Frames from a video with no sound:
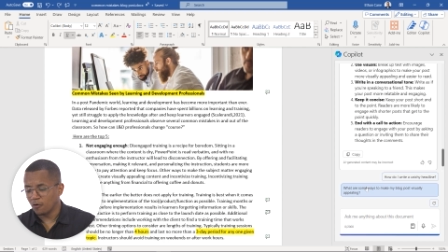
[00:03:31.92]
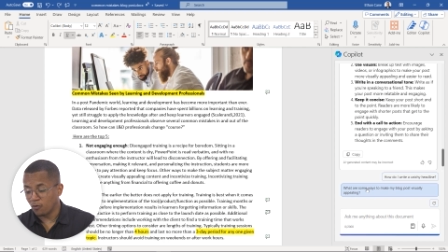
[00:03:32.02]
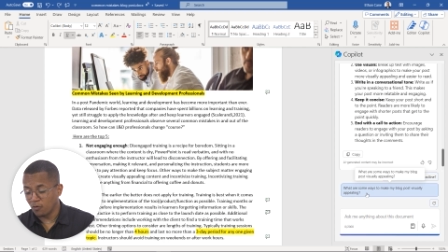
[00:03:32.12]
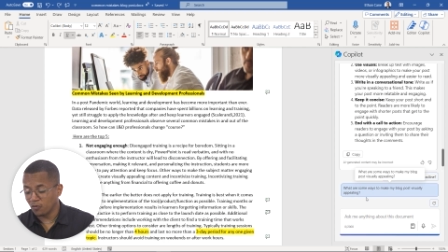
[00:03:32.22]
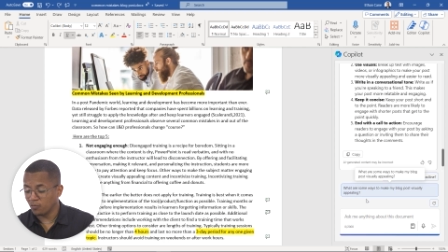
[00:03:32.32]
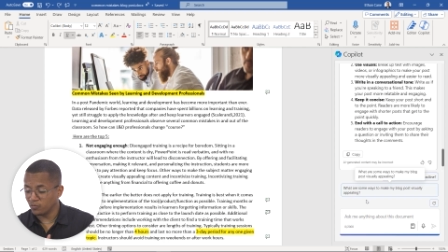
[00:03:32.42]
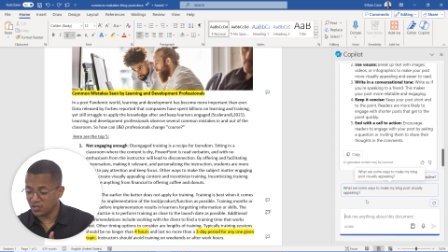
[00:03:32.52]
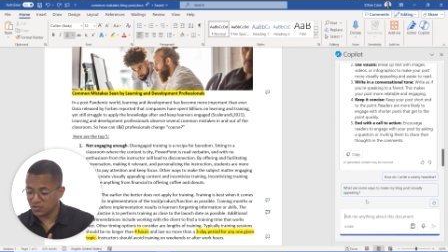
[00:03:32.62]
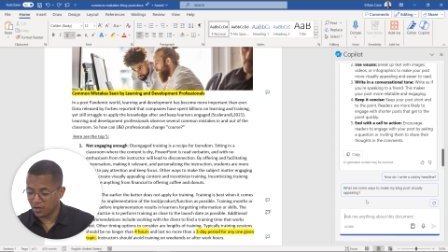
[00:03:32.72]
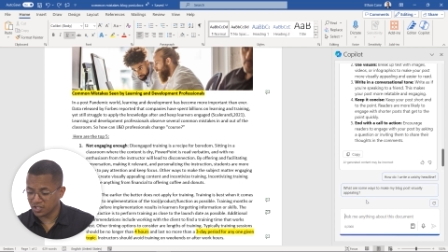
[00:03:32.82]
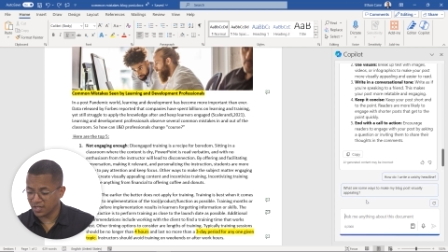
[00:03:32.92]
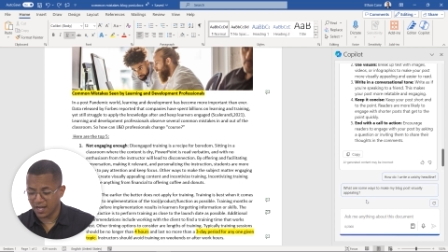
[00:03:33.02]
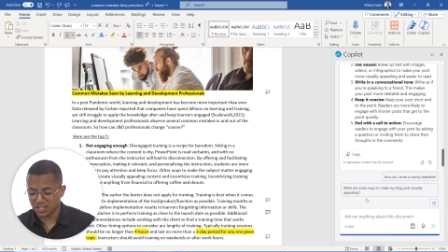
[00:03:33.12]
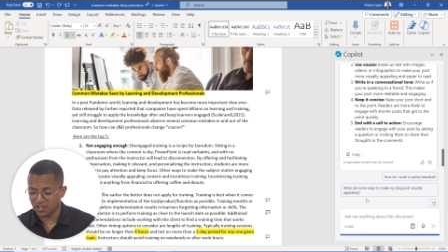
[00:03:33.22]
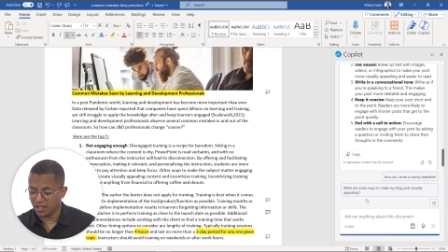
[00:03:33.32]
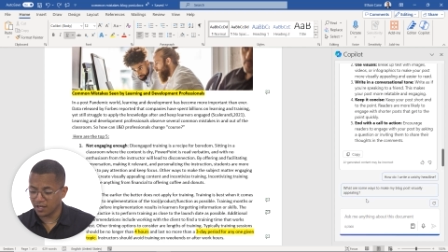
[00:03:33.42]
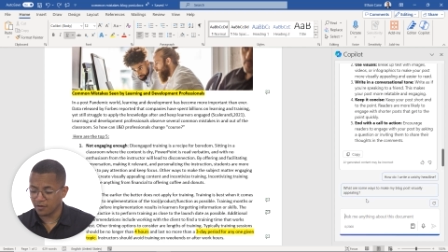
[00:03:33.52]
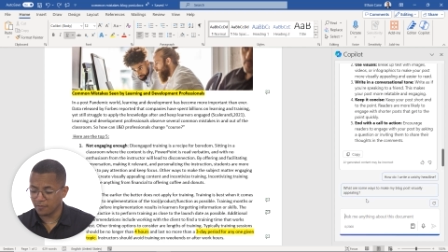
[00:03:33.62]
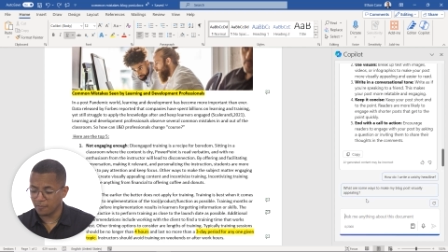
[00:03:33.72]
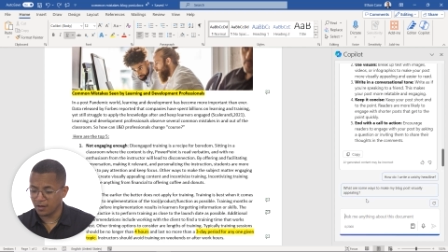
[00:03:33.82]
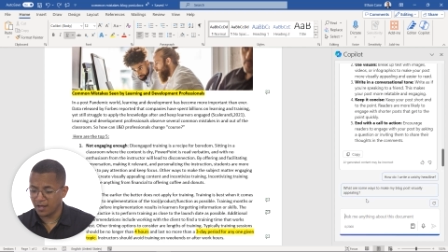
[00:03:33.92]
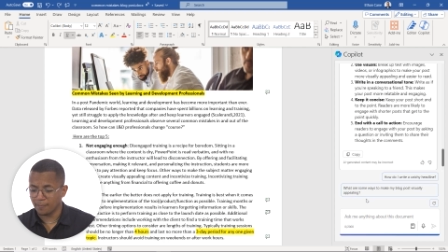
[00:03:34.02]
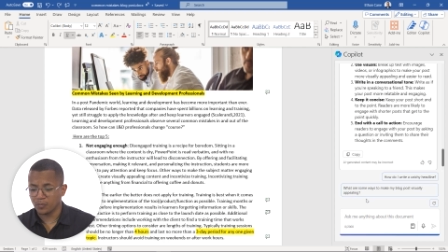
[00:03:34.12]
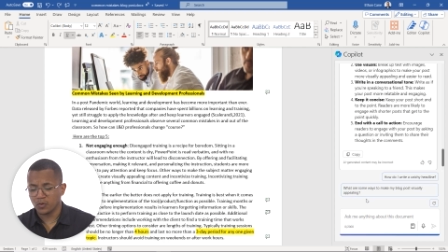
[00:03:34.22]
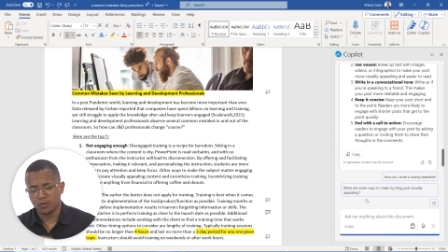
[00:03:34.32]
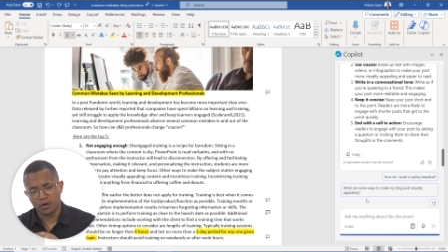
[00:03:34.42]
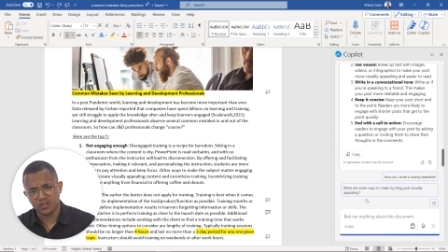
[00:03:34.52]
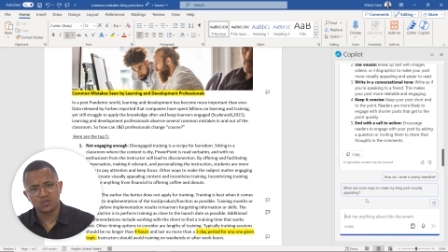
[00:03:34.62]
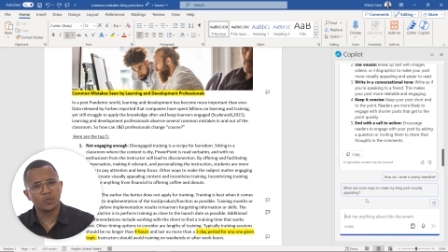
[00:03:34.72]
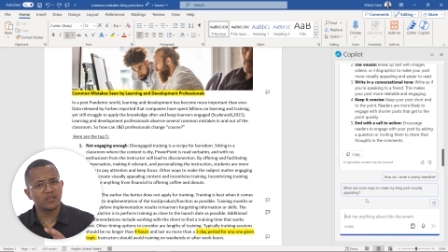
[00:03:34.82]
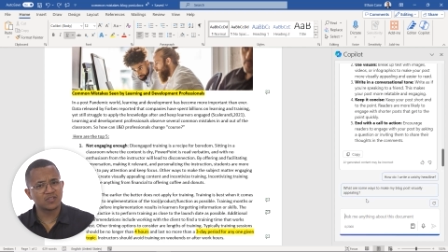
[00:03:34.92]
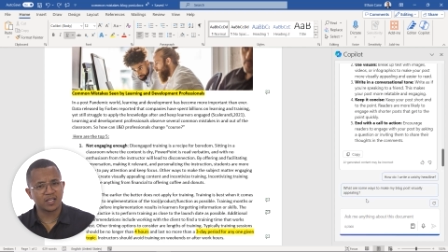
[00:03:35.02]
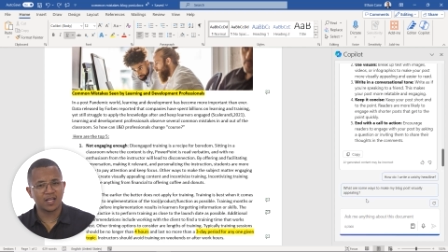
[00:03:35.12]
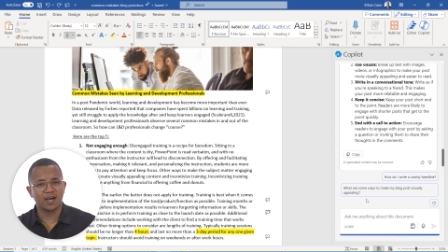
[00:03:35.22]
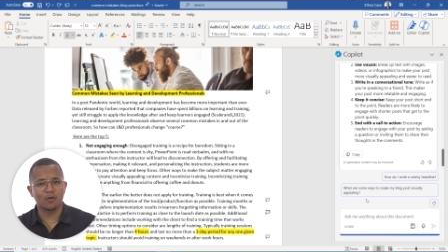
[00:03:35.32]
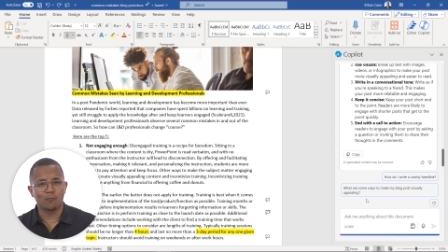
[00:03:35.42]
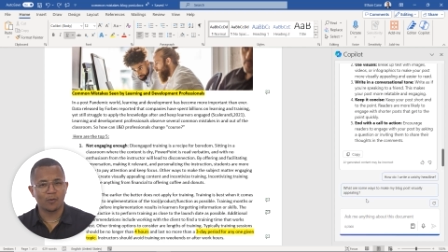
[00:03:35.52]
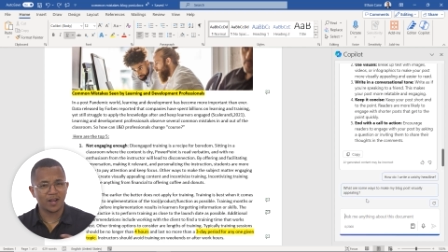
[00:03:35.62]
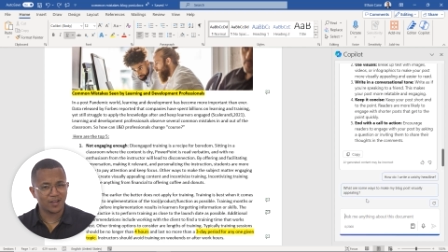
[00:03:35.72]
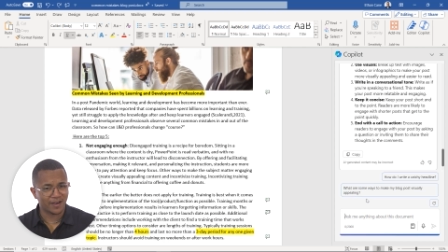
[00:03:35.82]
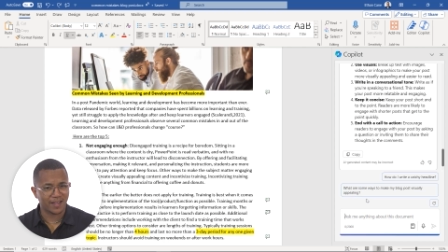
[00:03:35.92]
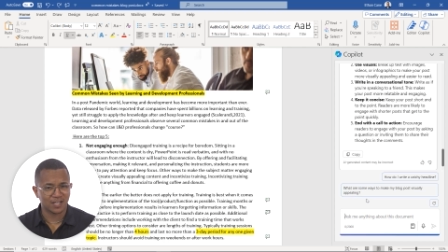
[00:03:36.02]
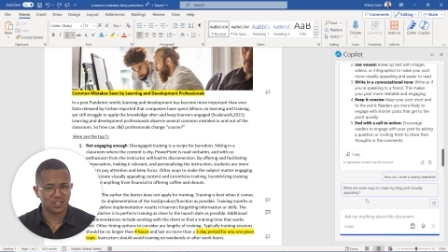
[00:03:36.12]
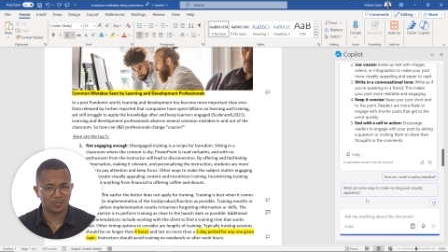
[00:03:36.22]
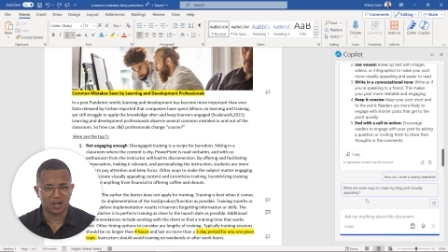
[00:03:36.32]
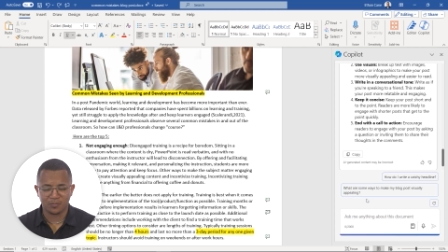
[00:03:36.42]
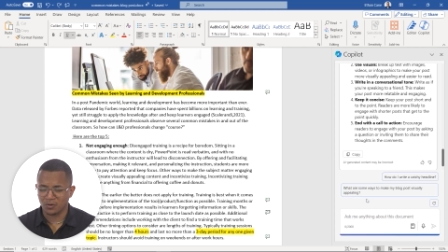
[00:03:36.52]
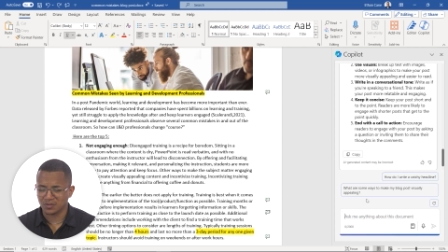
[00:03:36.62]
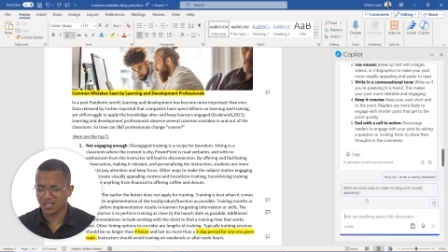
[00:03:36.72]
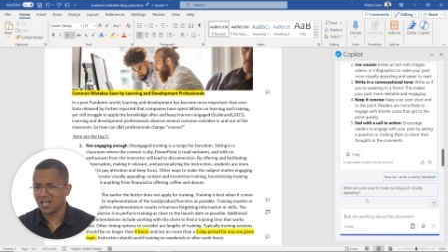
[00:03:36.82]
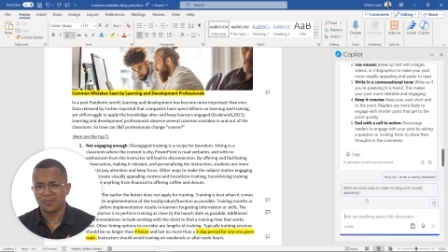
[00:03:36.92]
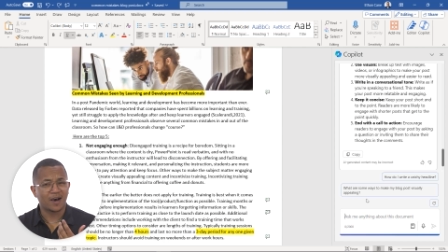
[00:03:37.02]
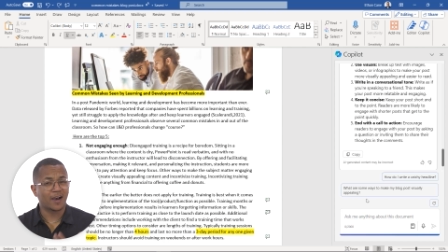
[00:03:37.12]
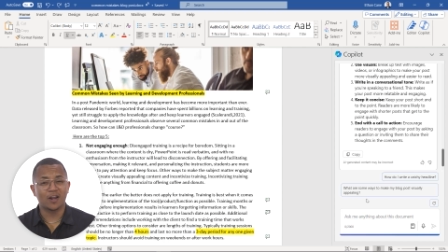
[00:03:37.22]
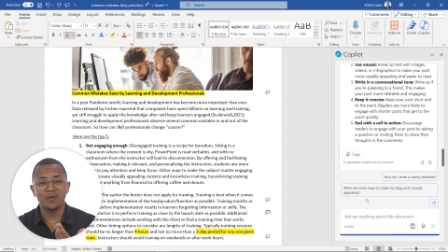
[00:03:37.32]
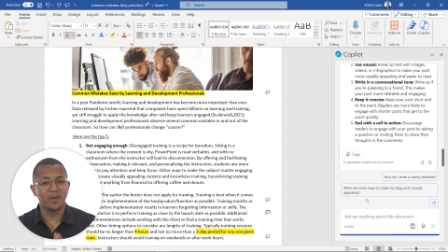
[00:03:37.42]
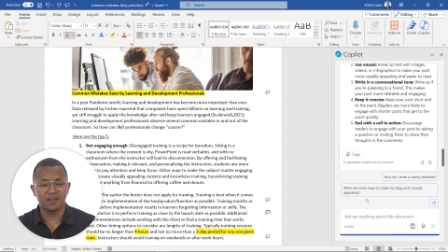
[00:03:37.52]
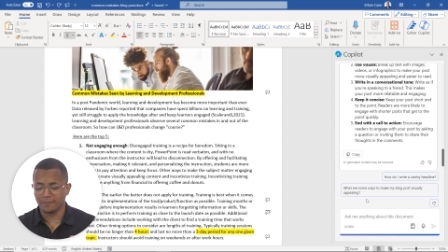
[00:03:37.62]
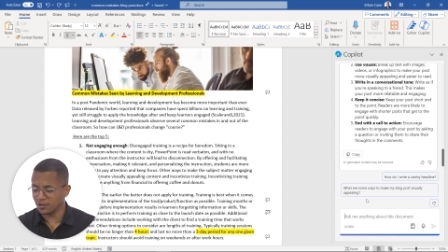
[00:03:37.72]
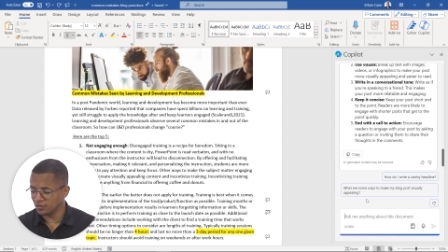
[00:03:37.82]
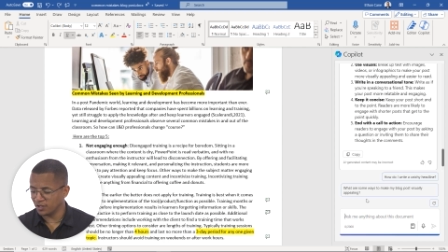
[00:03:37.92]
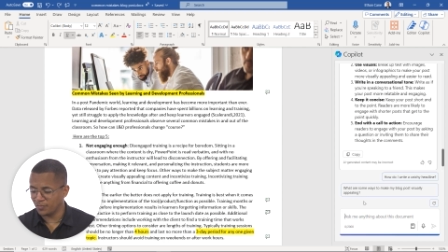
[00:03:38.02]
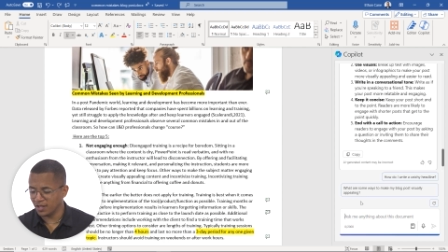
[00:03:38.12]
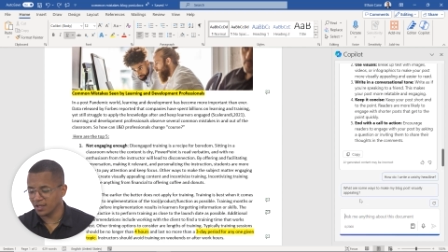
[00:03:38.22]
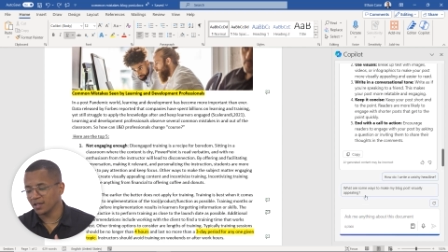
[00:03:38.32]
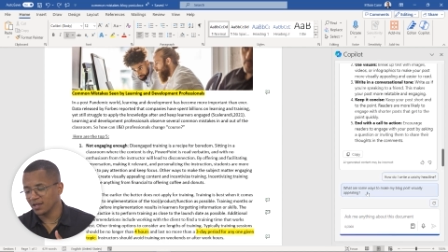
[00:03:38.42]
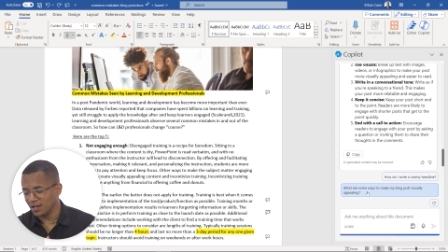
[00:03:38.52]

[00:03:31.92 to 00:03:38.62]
Or this question I actually like a lot. All right, so we understand how to write a catchy blog post, but how do we make it visually appealing?